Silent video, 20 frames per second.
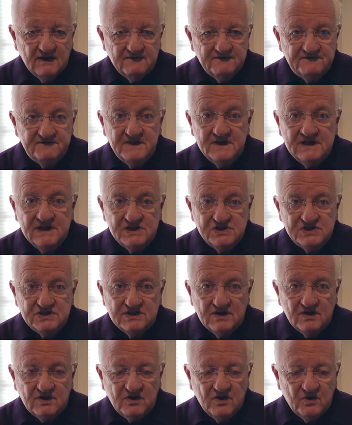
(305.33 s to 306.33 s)
finish
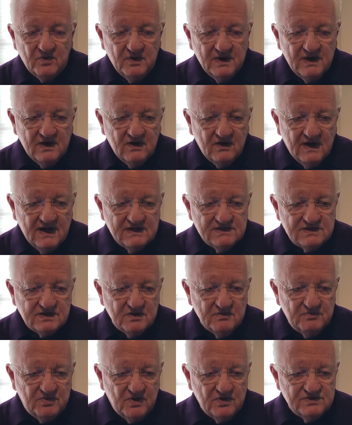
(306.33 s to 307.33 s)
their career as
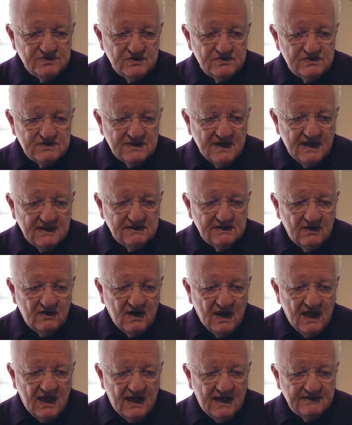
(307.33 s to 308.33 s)
composers and their
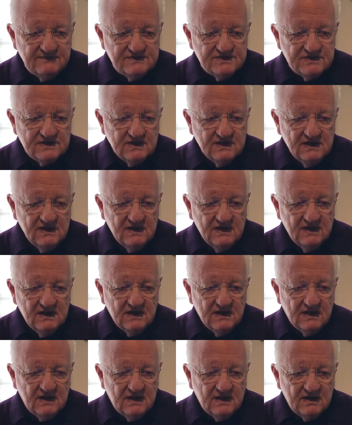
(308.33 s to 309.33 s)
lives.
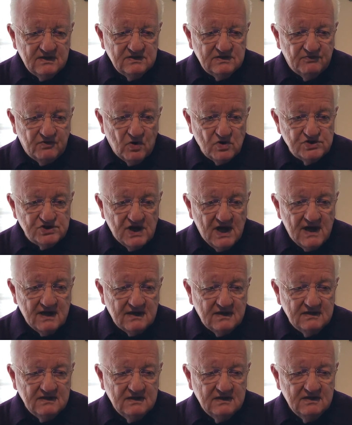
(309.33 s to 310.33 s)
Dvorak,
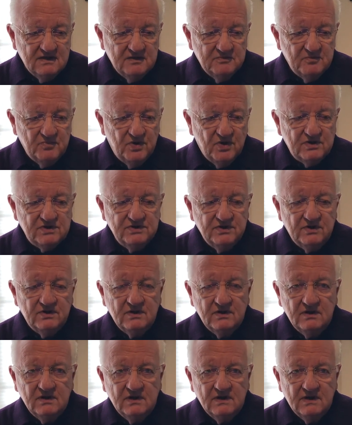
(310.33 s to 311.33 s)

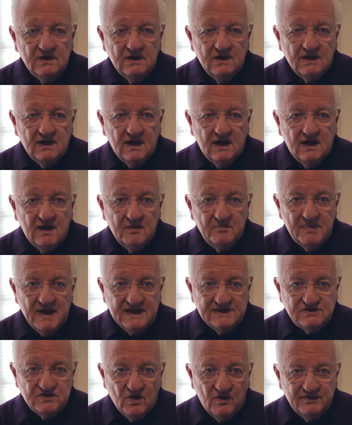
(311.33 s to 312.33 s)
Bruckner,
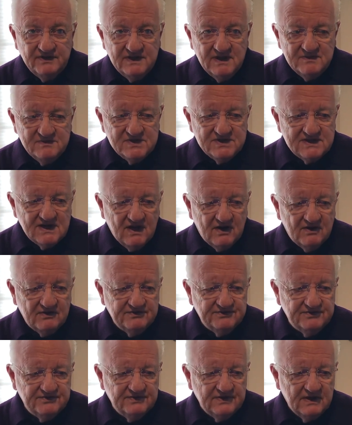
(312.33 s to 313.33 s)
Beethoven himself,
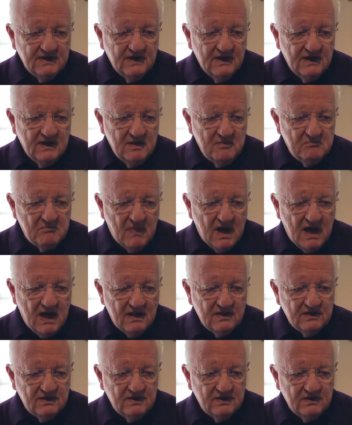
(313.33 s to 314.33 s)

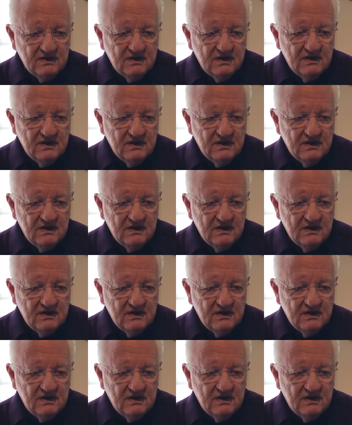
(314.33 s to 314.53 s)
Mahler,